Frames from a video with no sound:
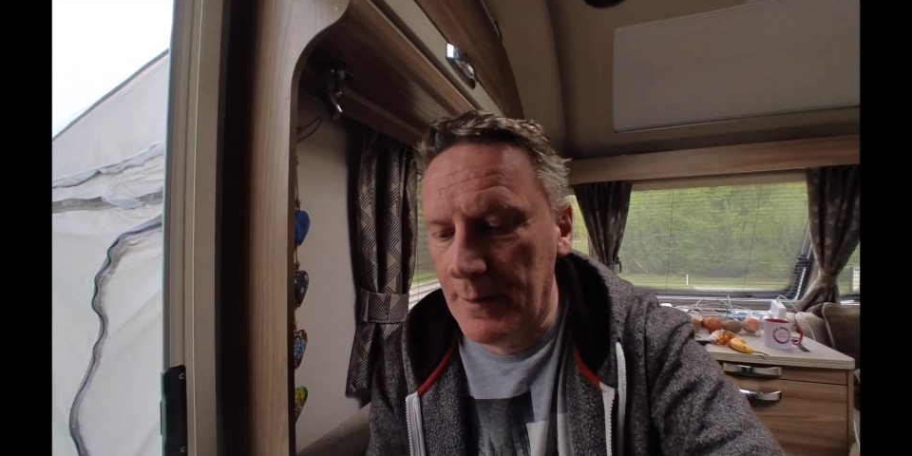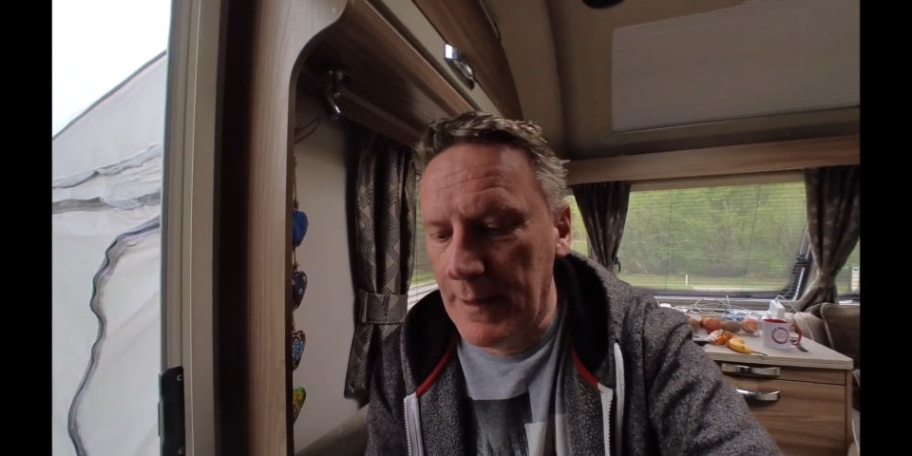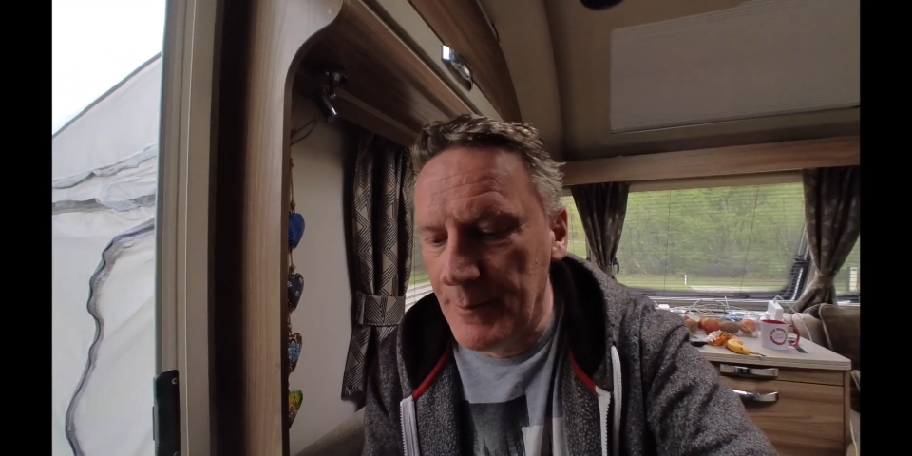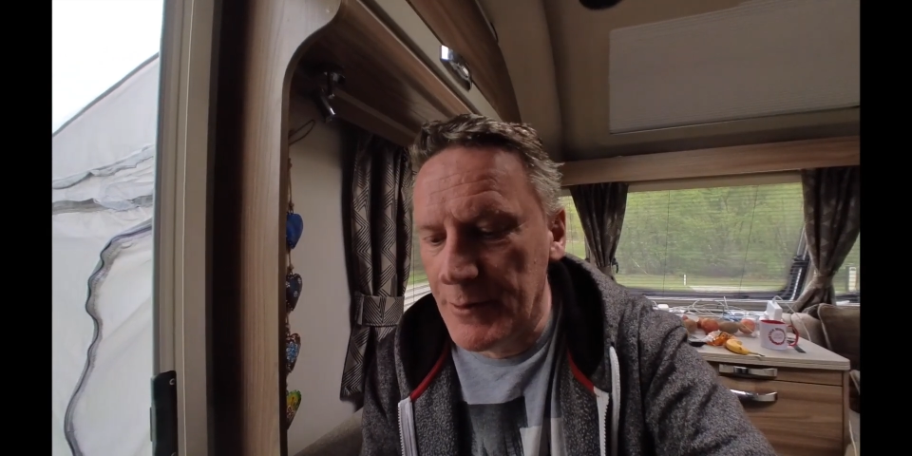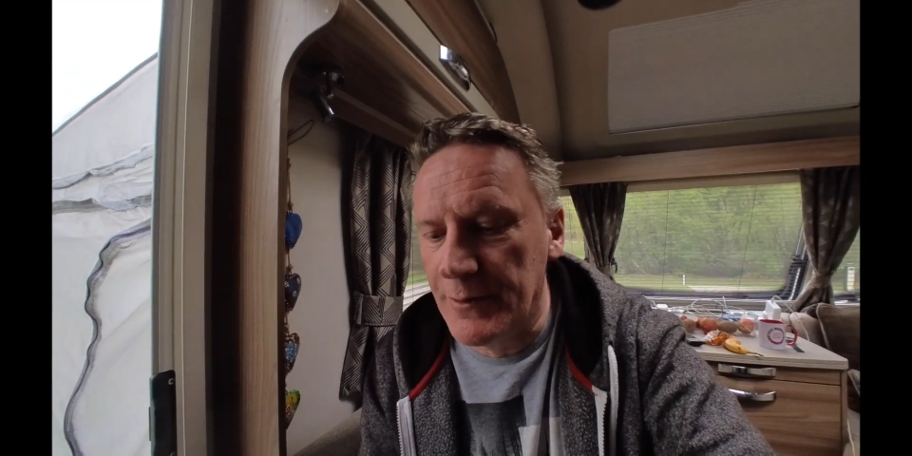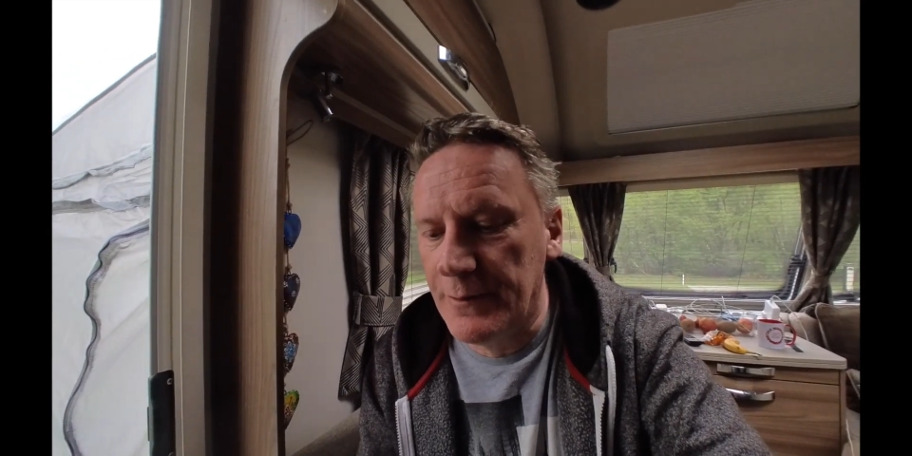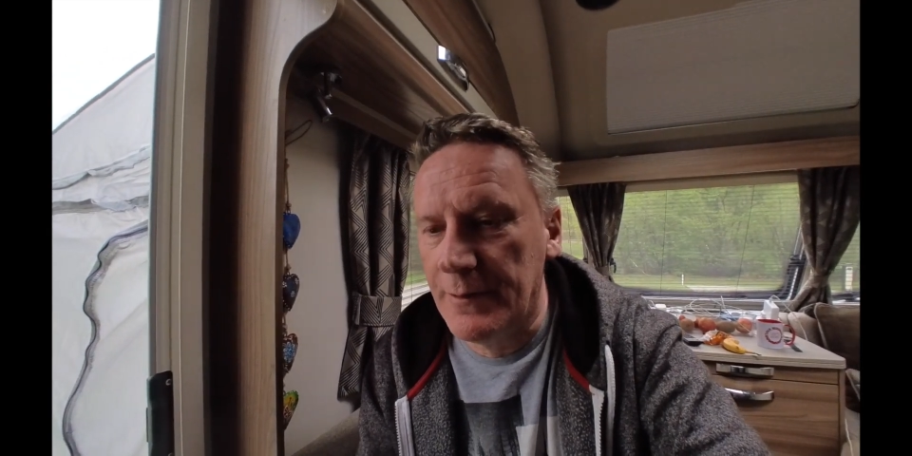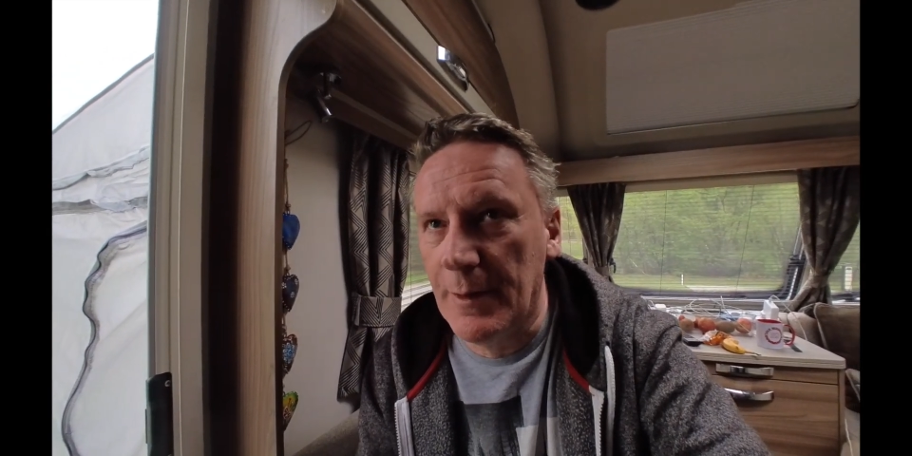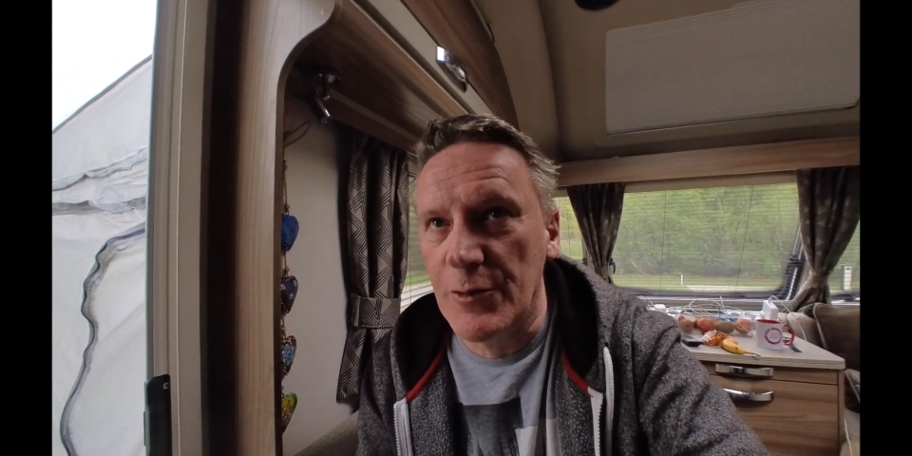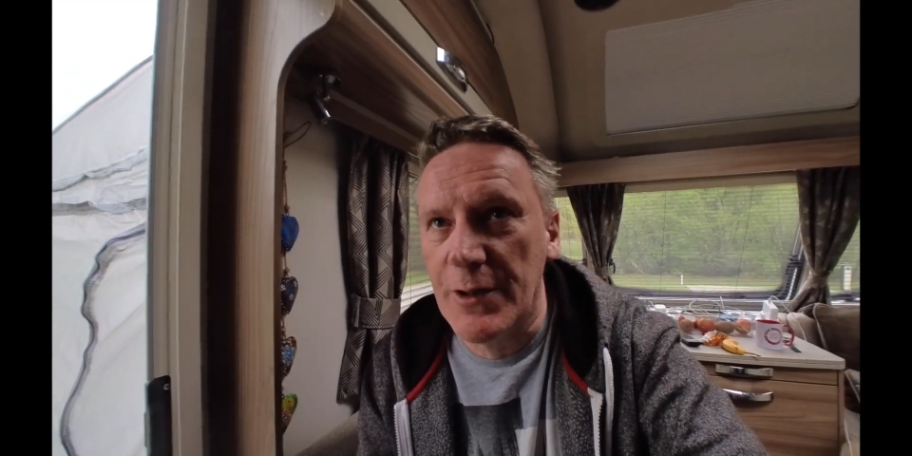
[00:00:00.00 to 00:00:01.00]
Let me just
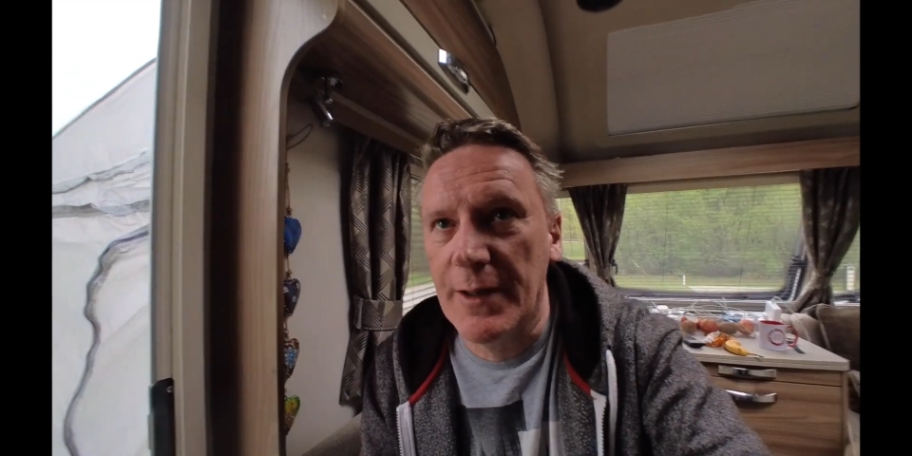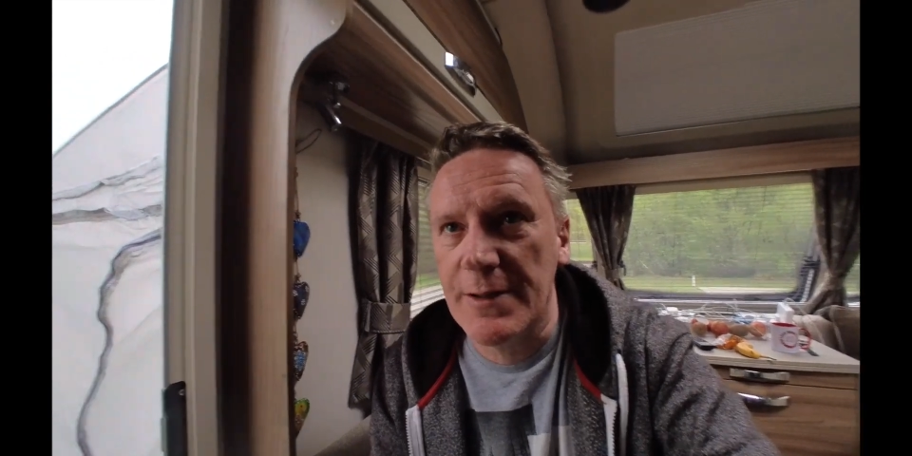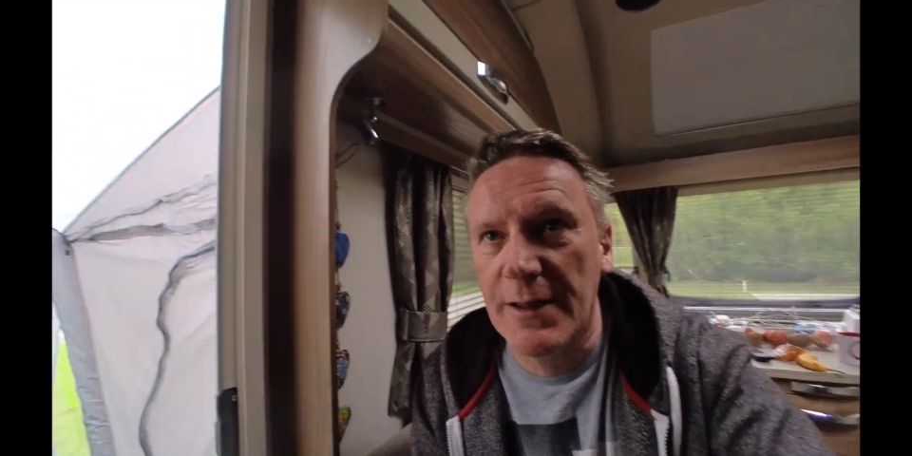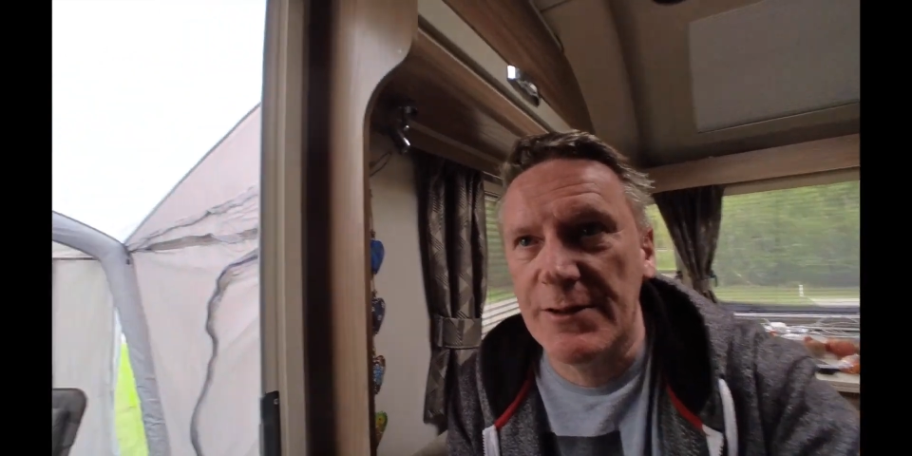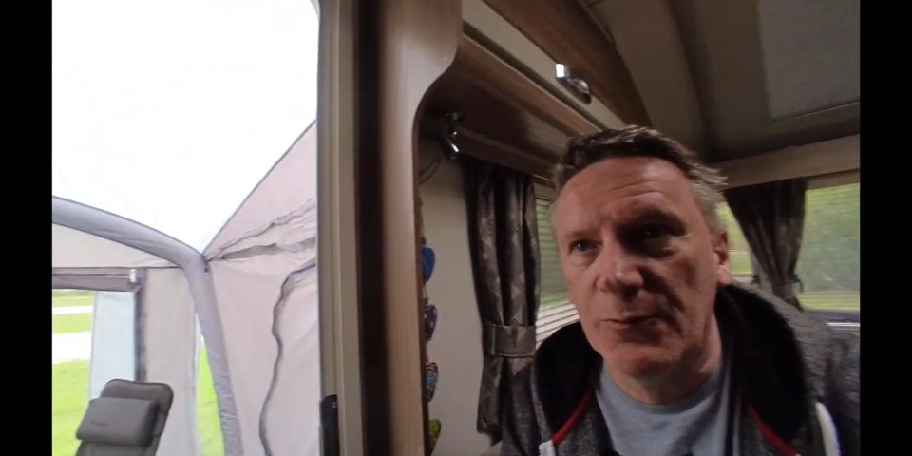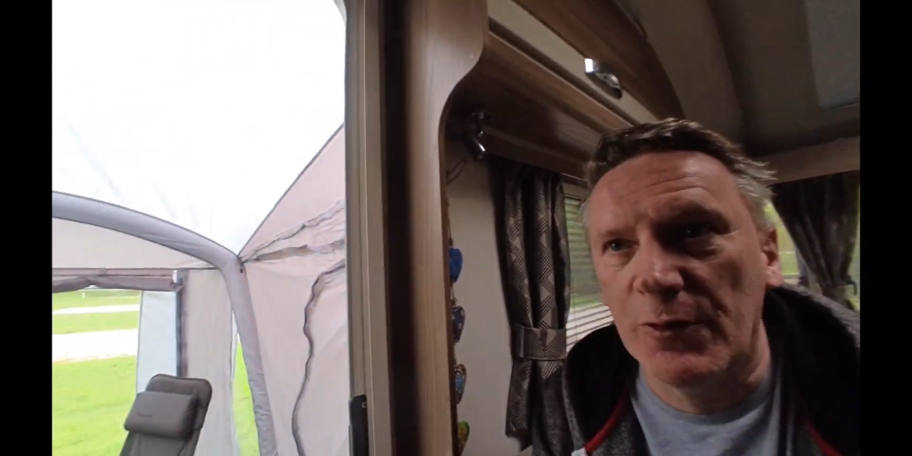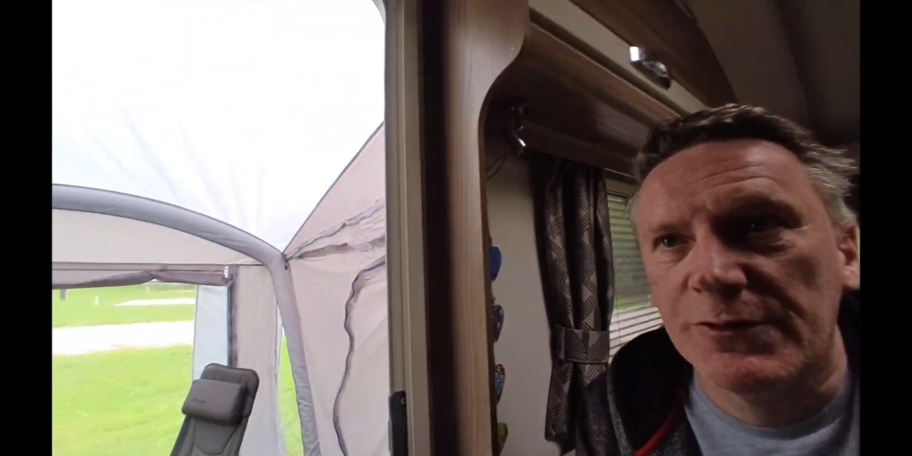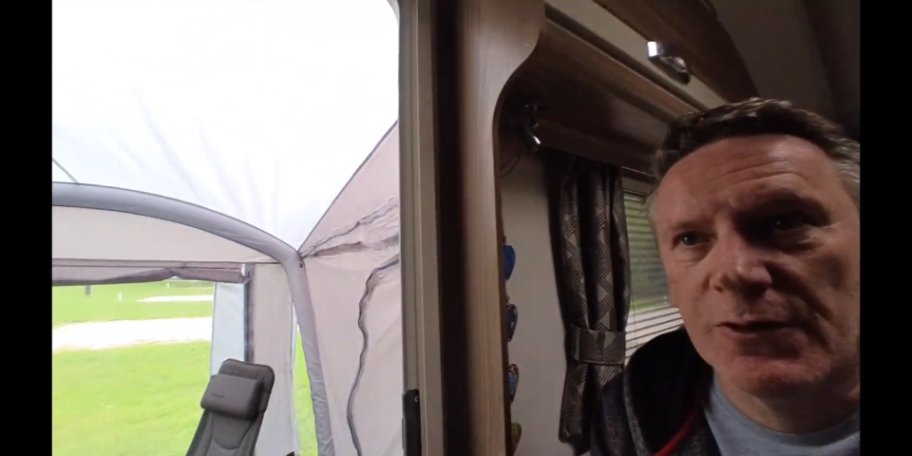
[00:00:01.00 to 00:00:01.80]
double check that's actually what it's